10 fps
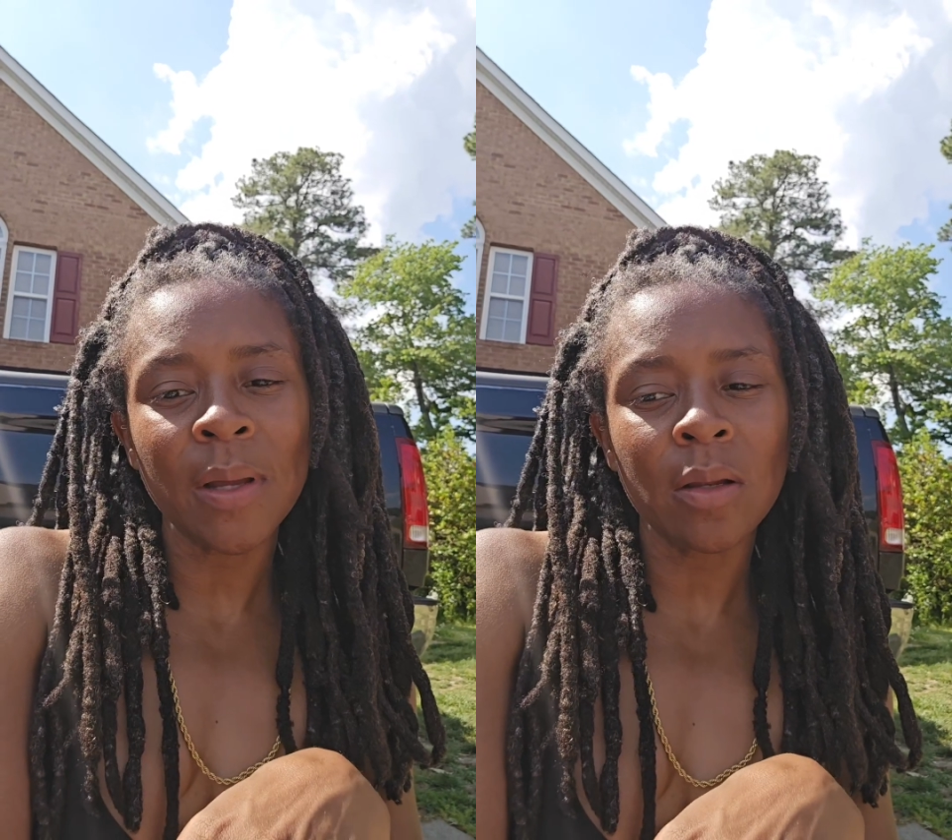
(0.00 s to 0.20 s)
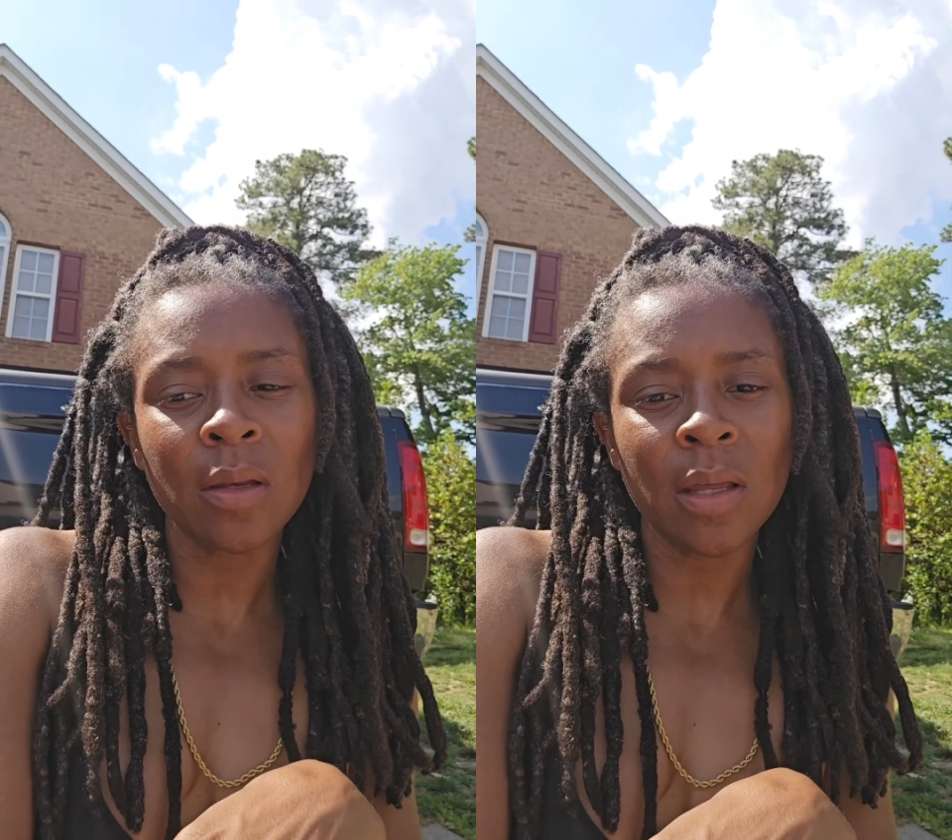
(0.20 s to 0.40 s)

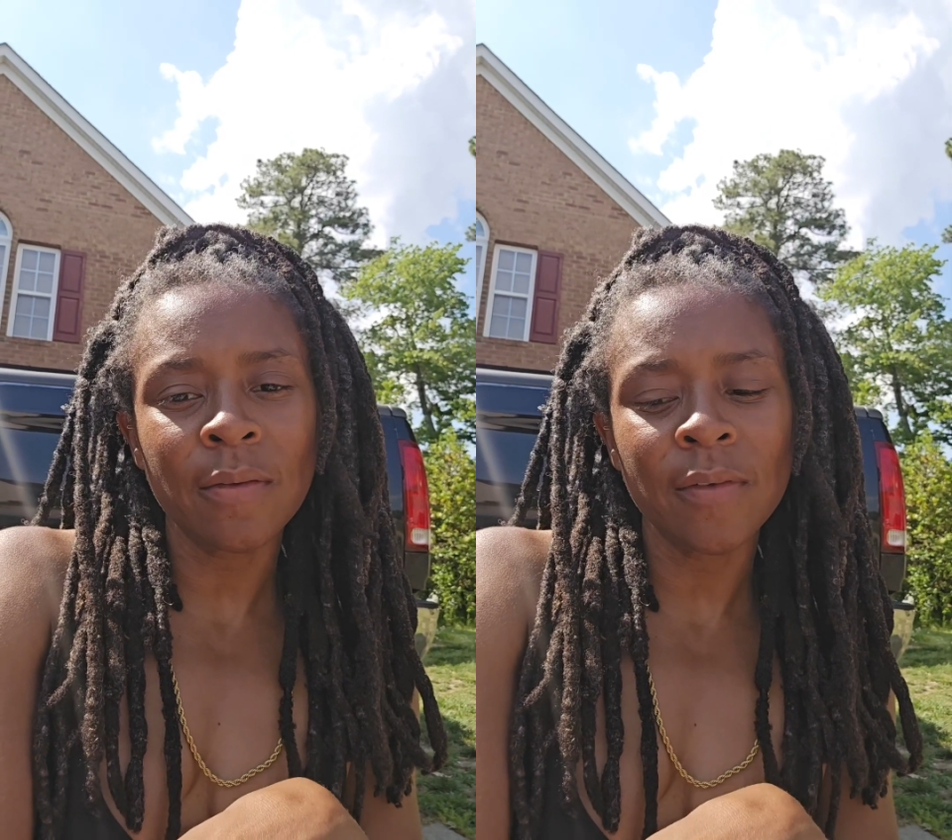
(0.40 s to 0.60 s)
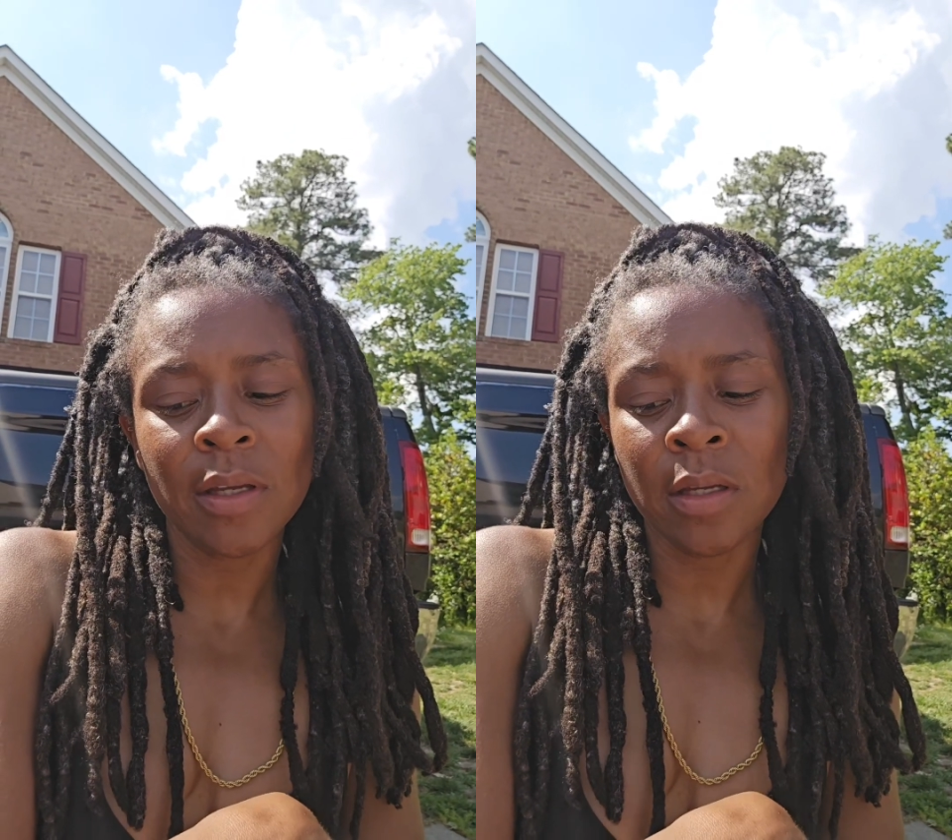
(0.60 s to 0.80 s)
about
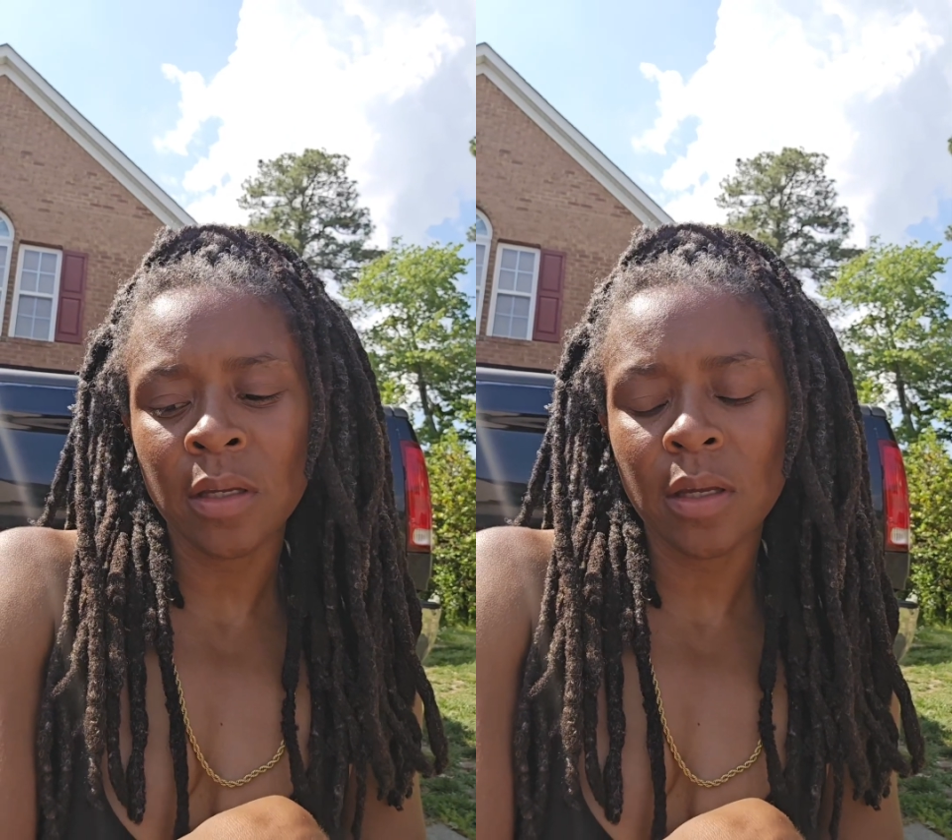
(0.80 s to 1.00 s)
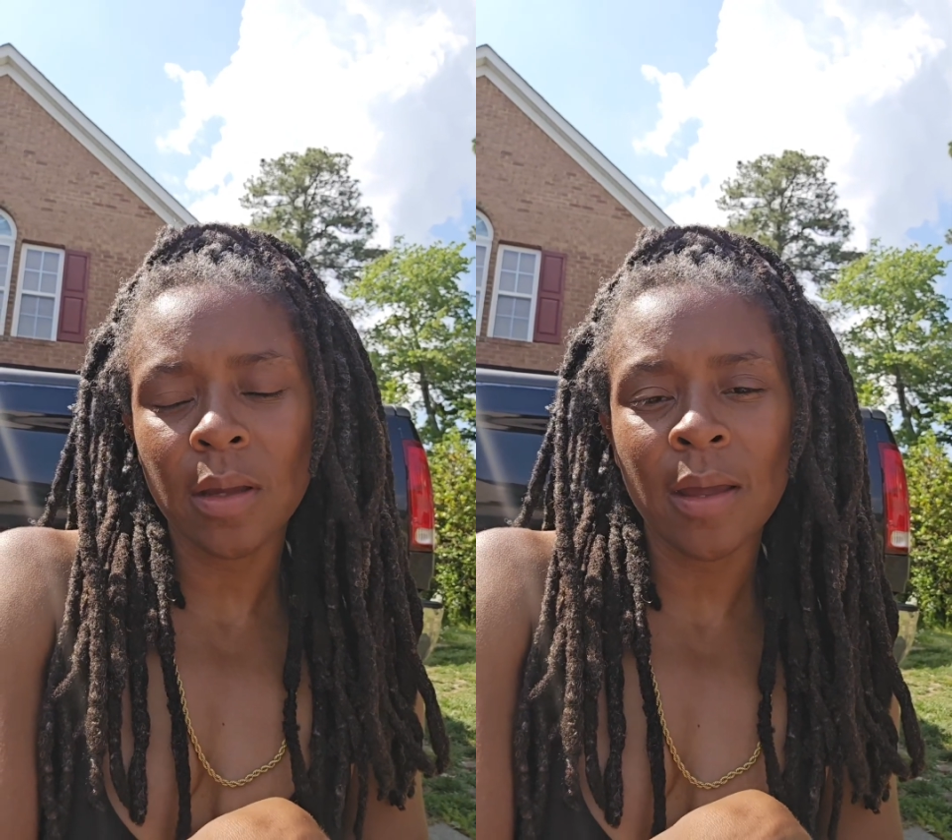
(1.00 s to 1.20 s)

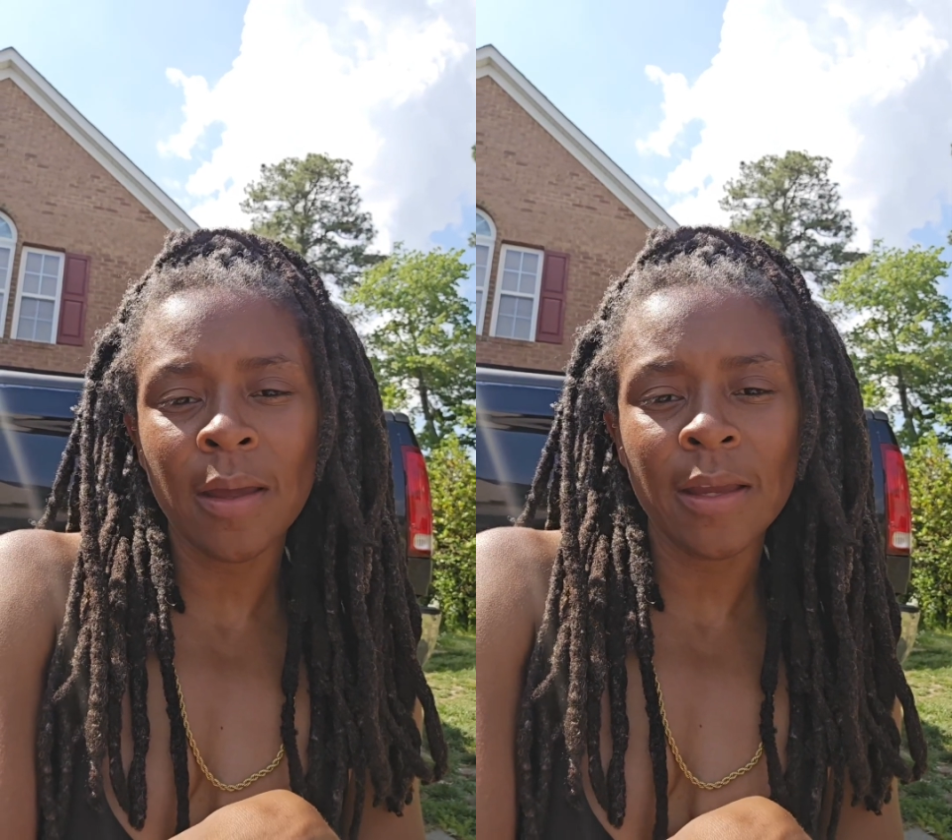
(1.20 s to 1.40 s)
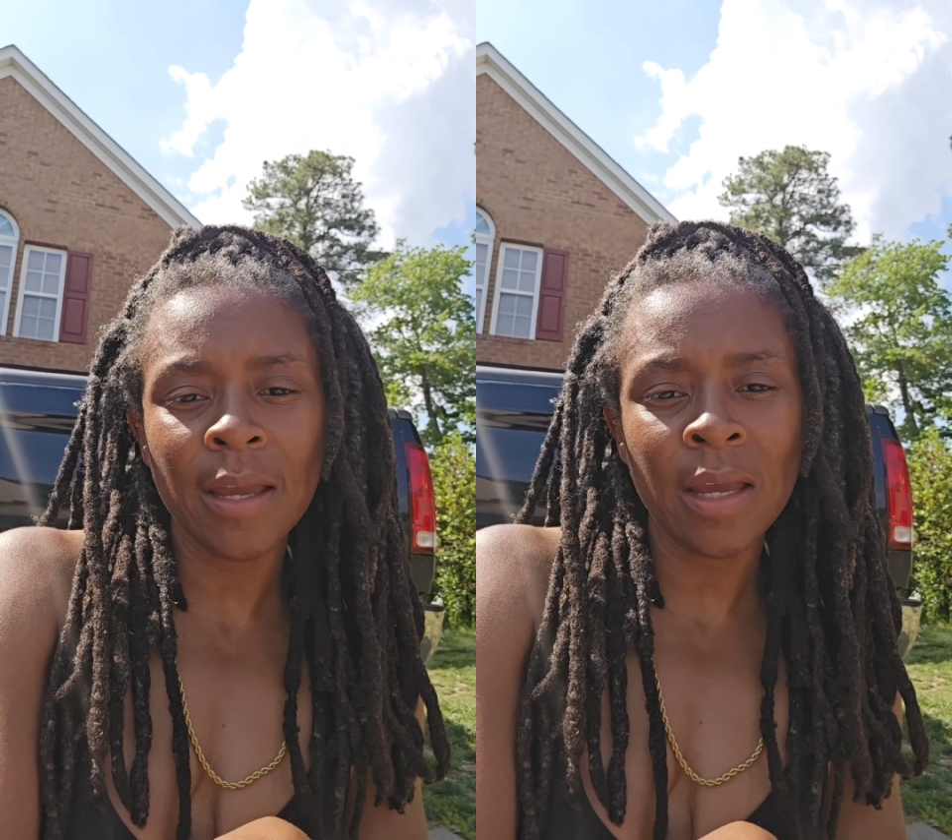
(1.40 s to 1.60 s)
loving
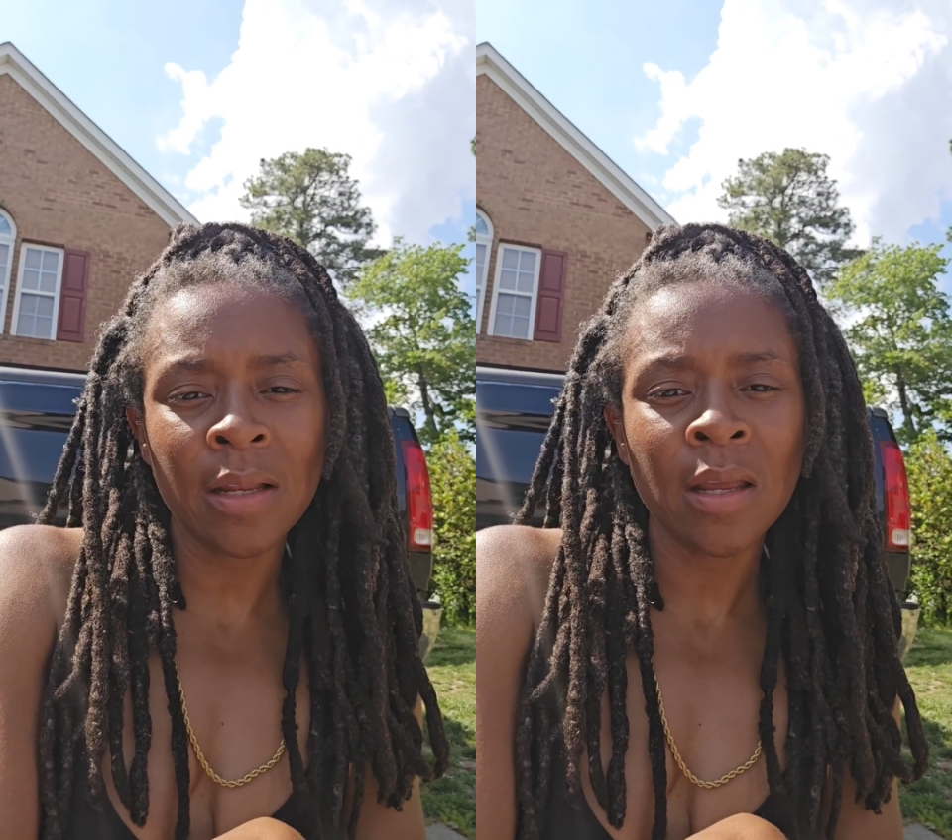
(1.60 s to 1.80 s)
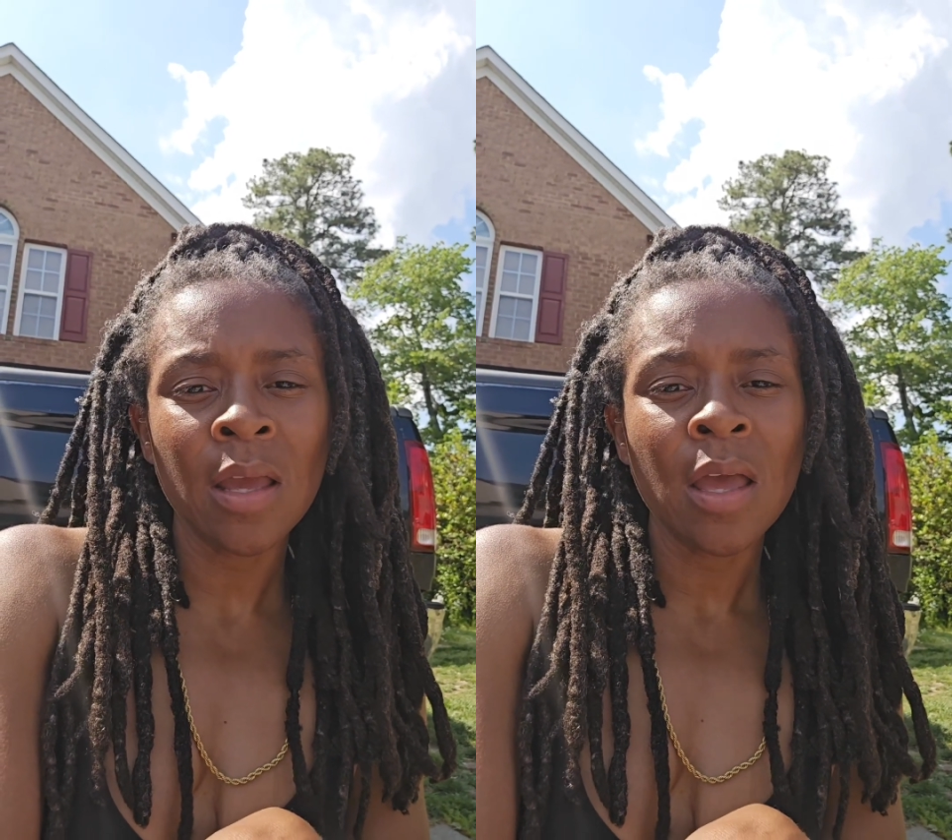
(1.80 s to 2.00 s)
again.